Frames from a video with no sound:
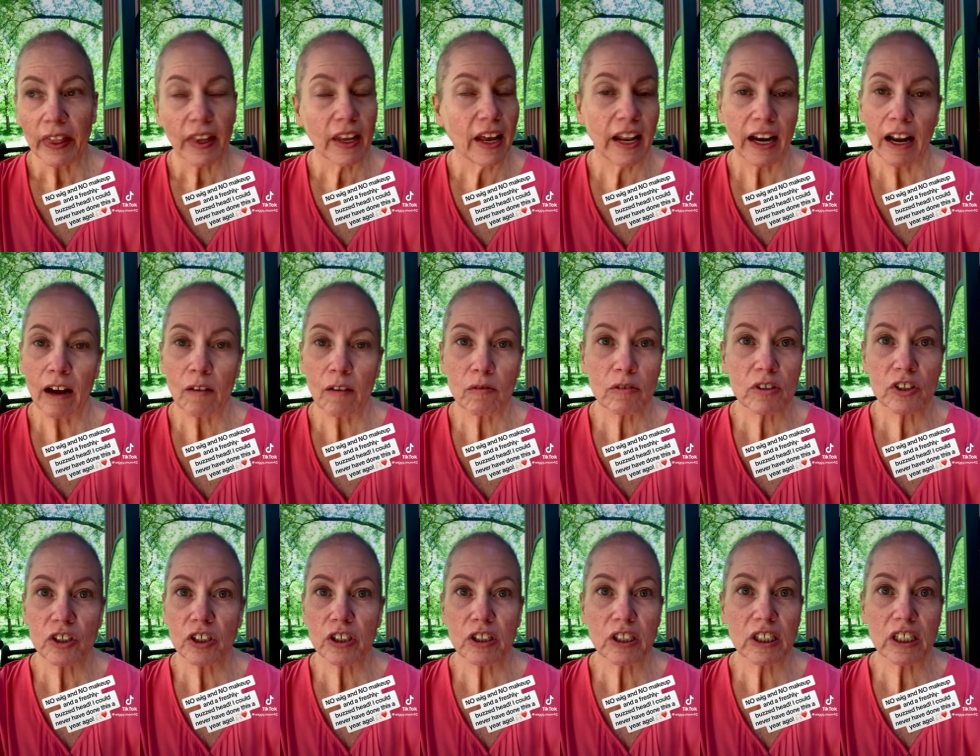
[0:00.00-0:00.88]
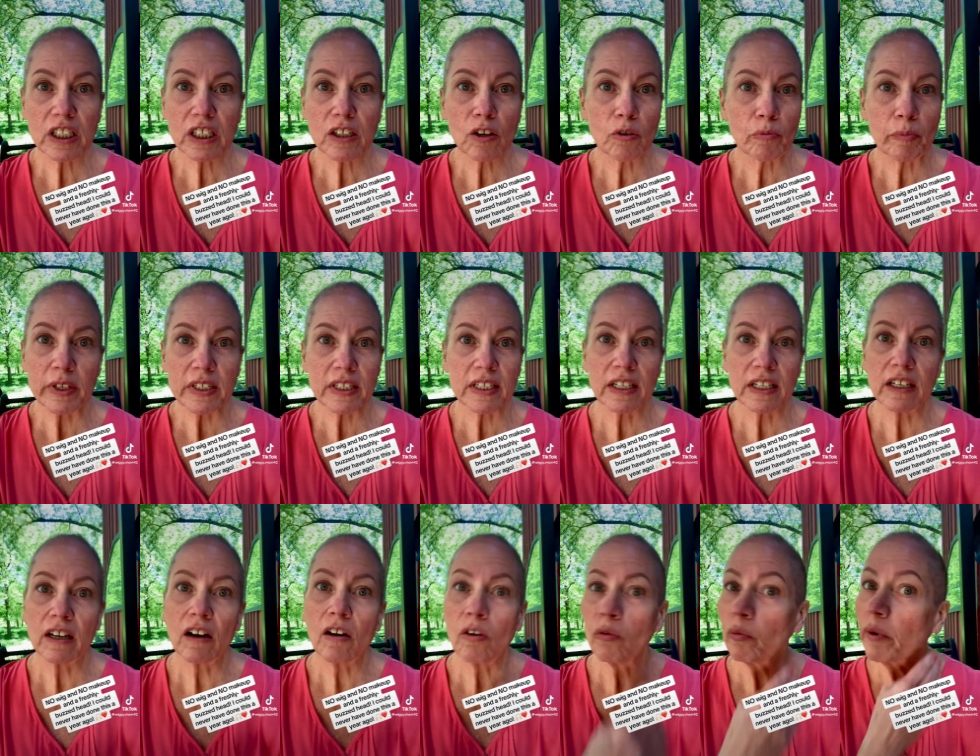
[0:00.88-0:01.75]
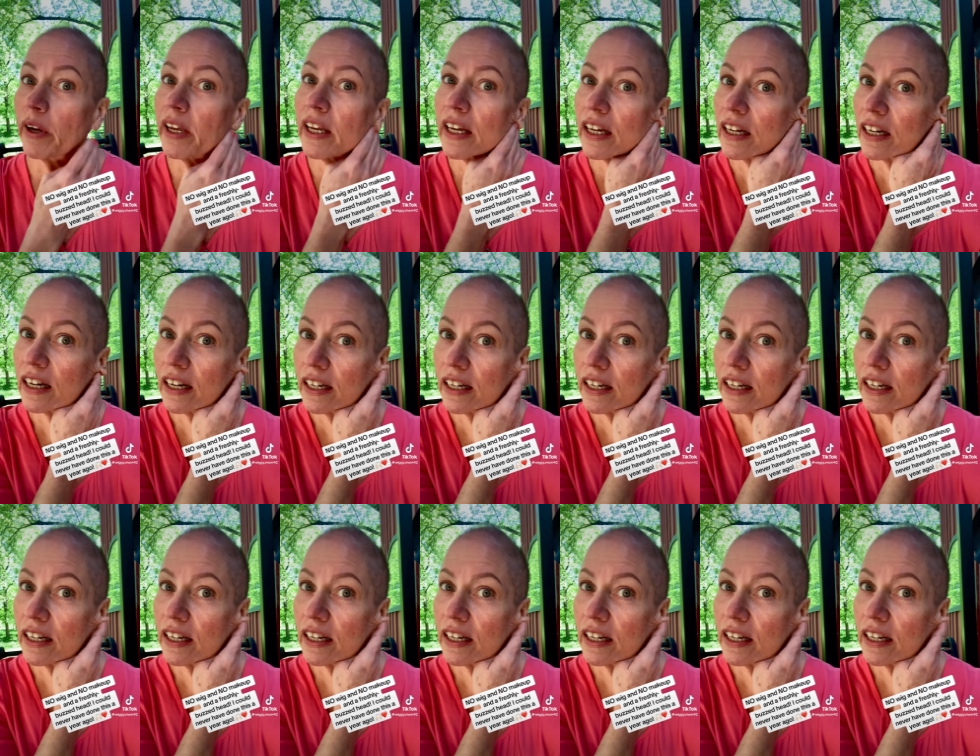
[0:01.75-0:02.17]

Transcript: And I was just so busy all weekend,